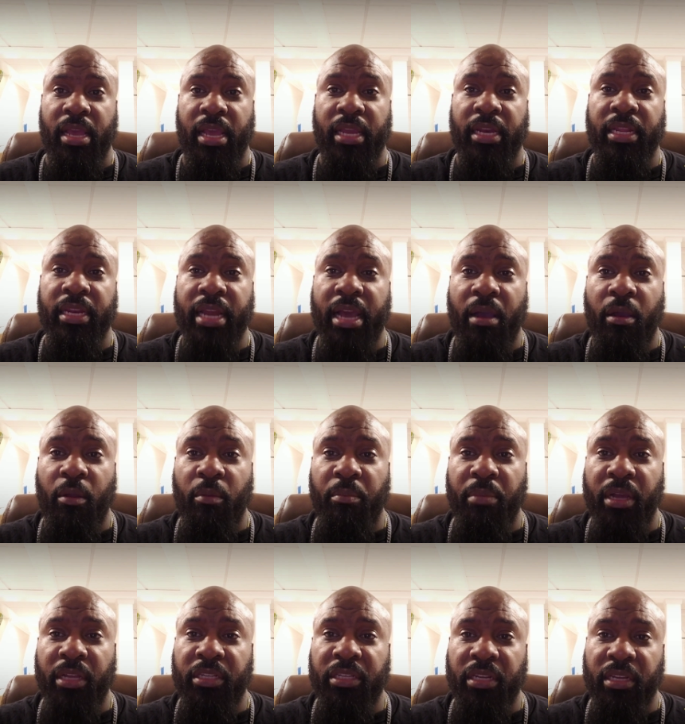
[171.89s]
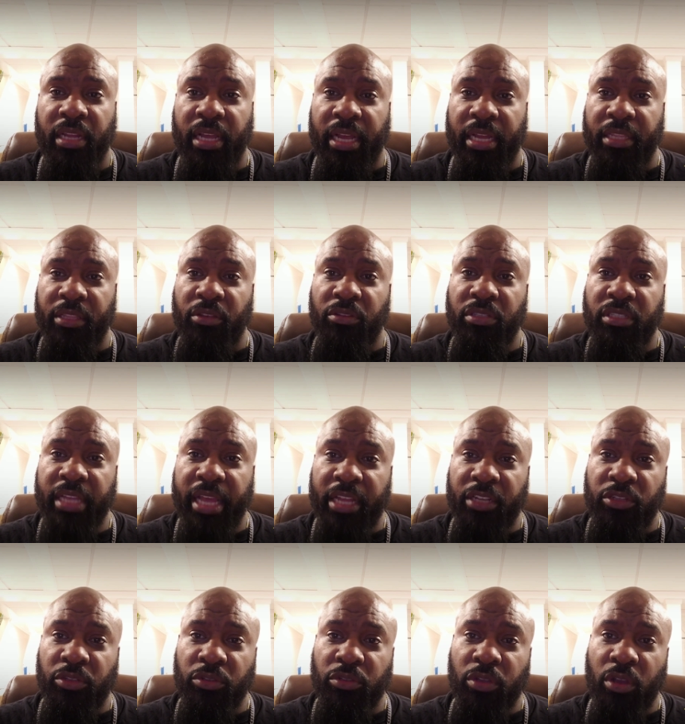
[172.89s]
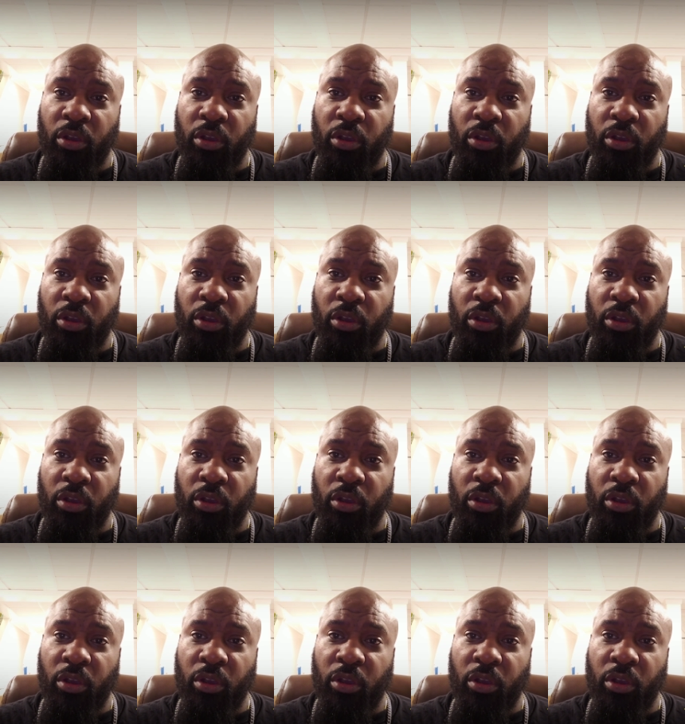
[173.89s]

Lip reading: And in our budget line, those statues